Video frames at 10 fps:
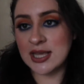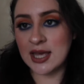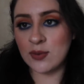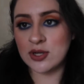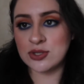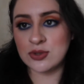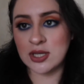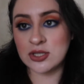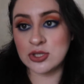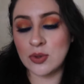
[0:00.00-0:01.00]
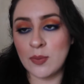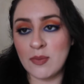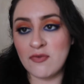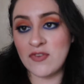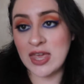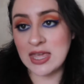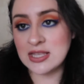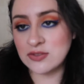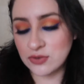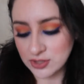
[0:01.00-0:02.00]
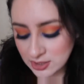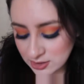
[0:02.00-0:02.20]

and I wanted to get some vase for the